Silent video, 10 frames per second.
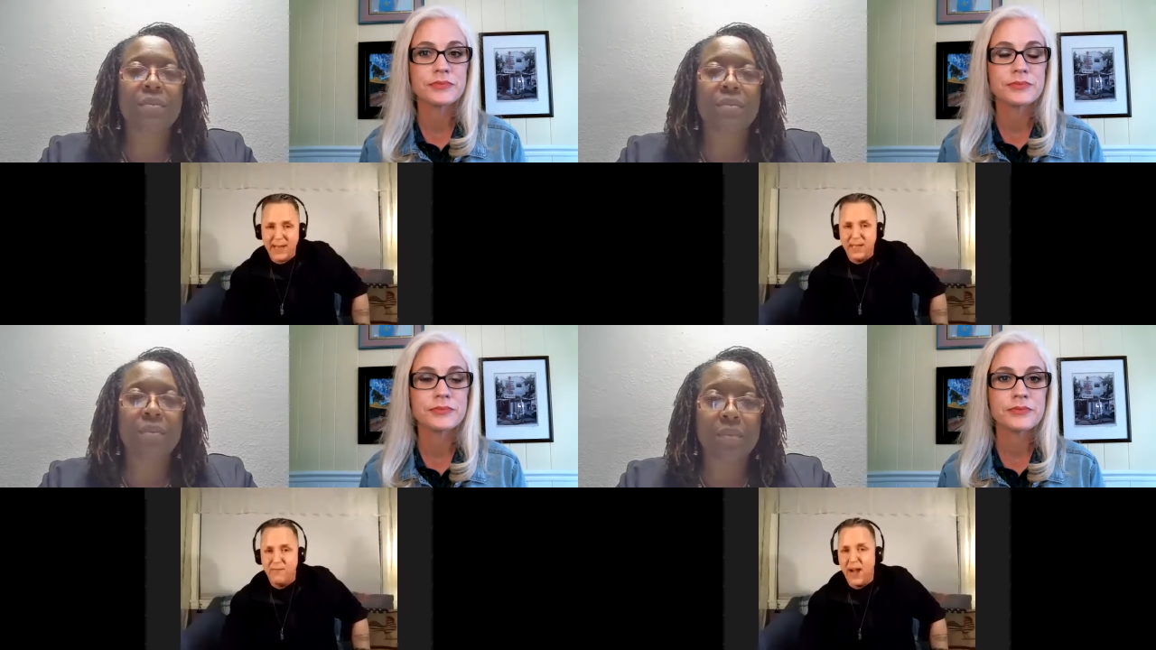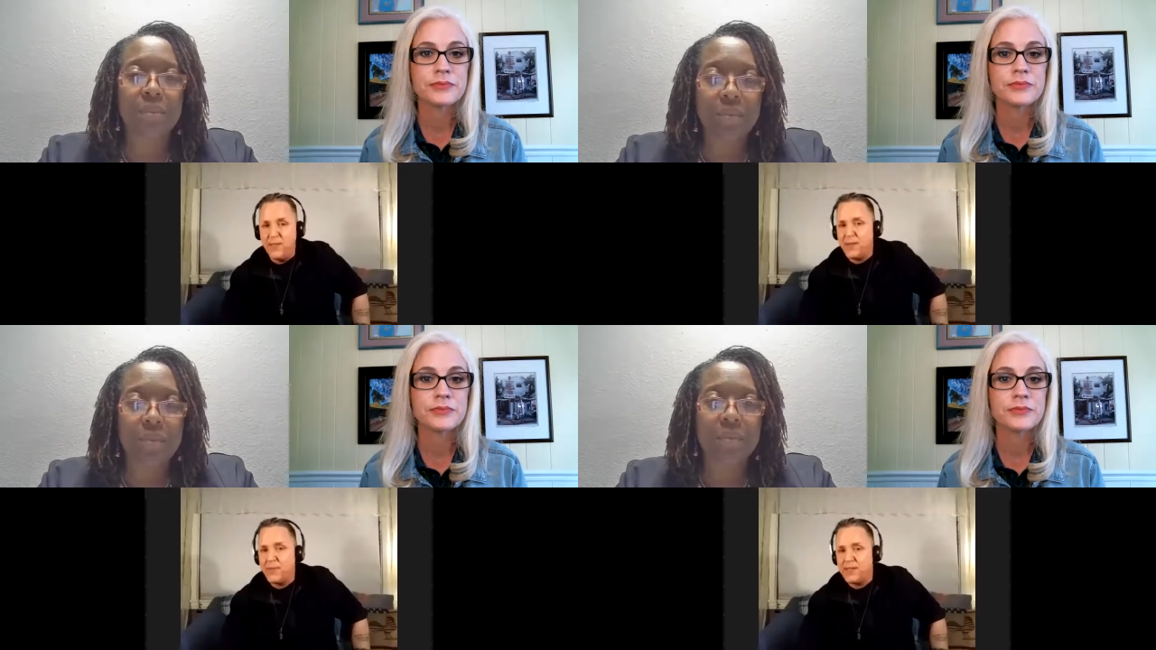Speaker 1: I think
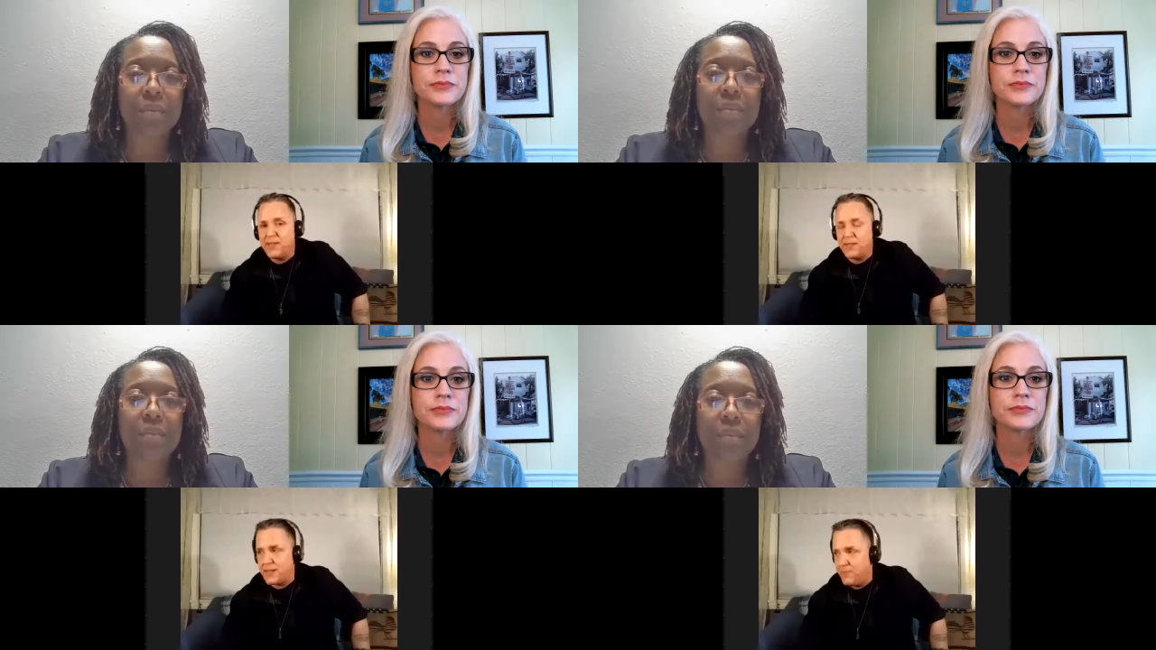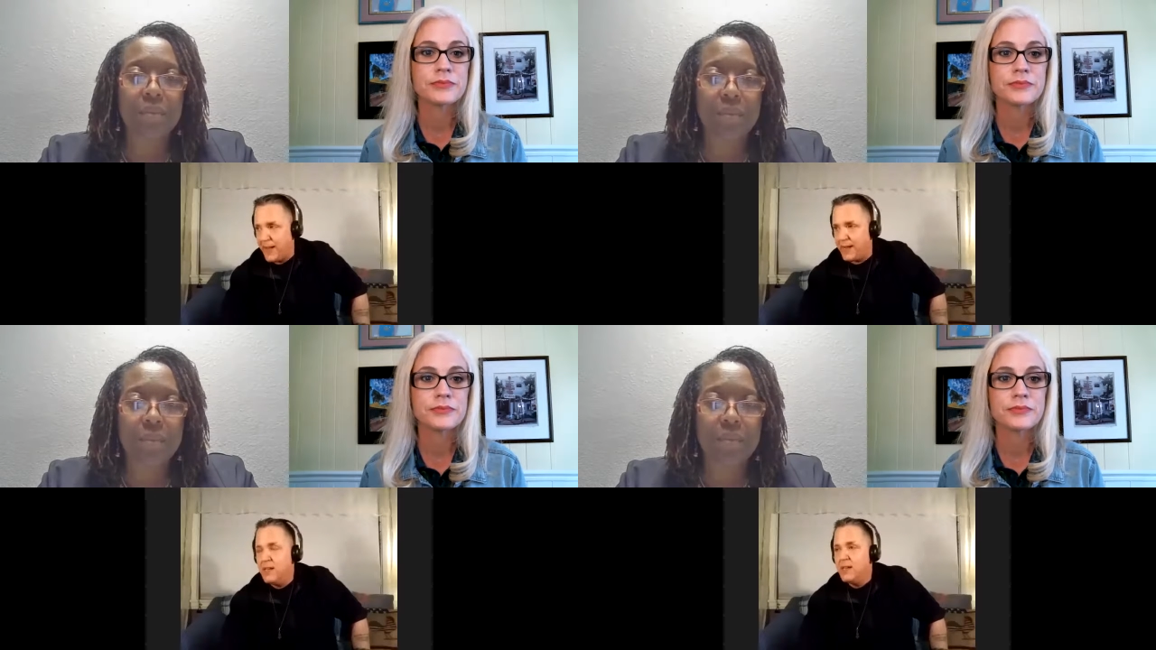this is something,
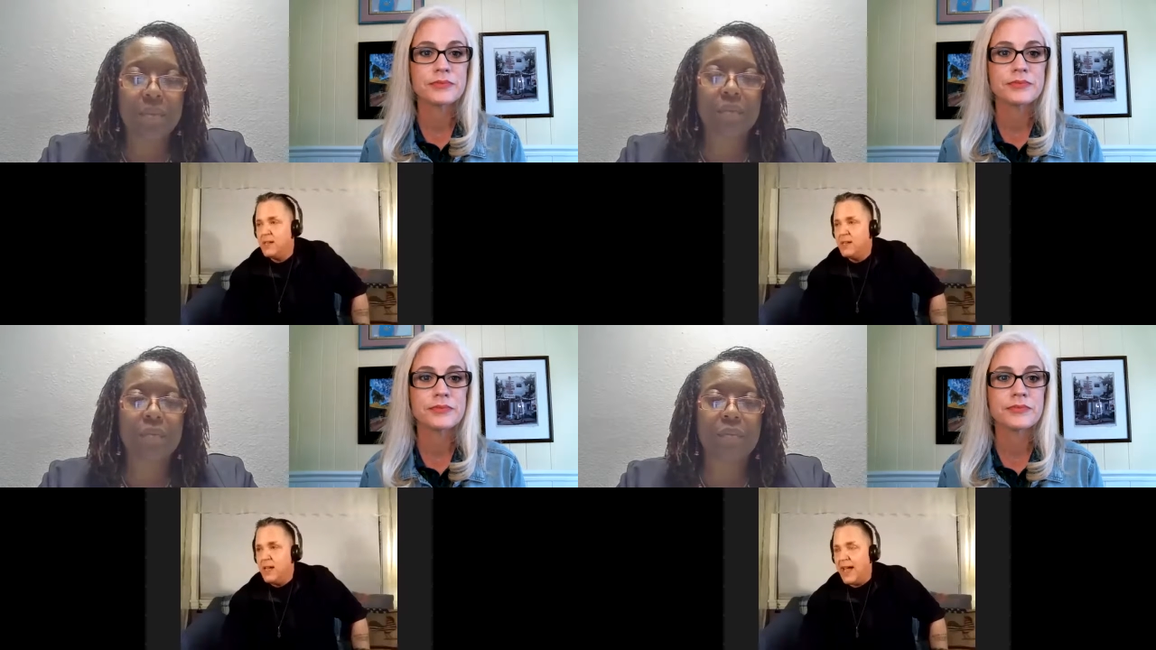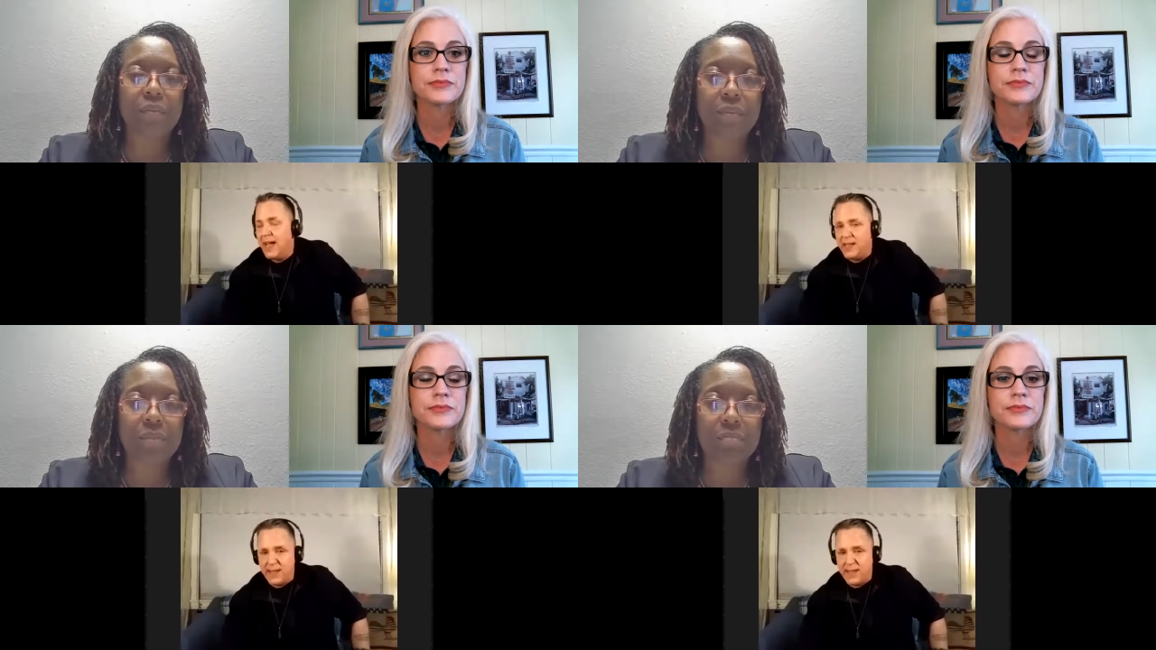as
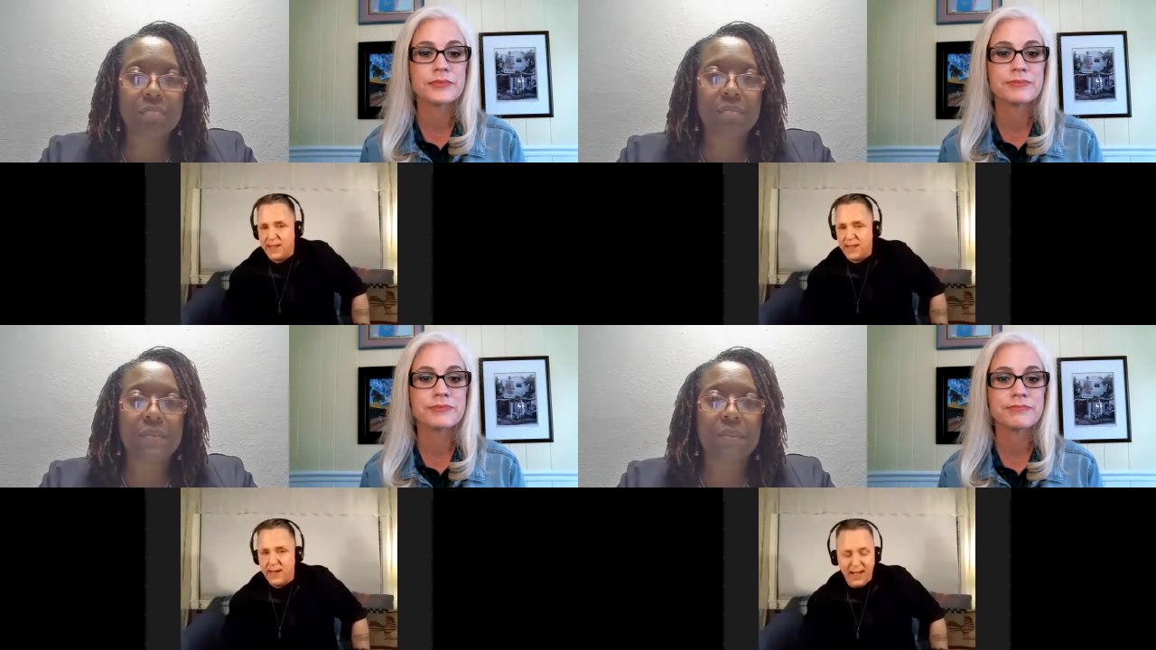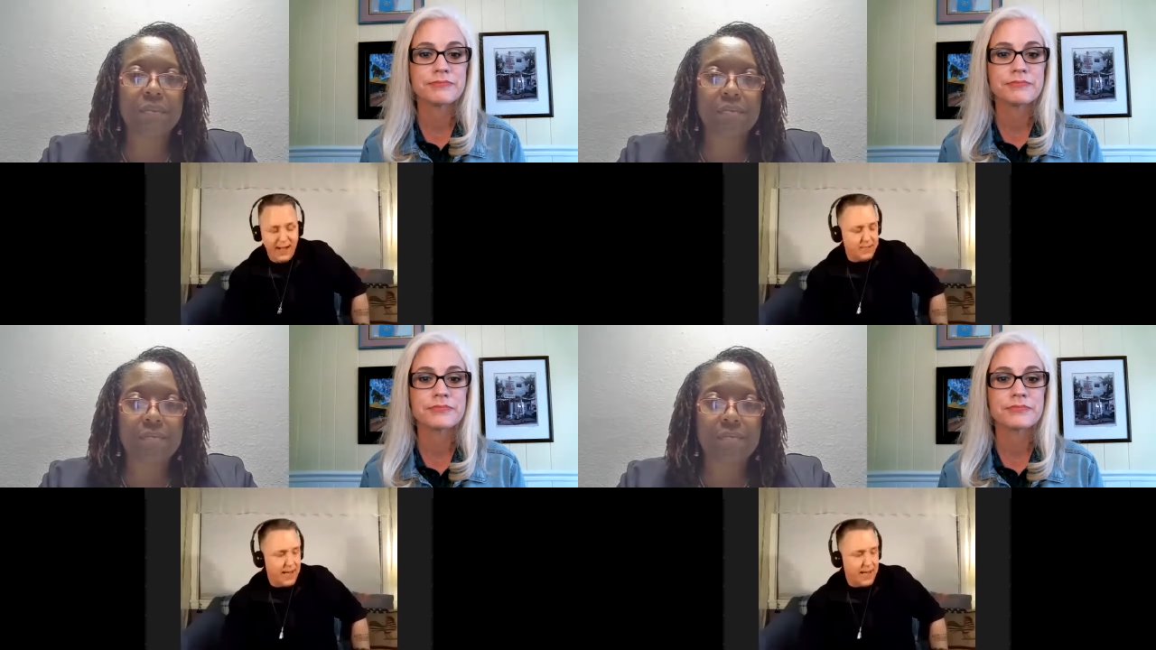Danica and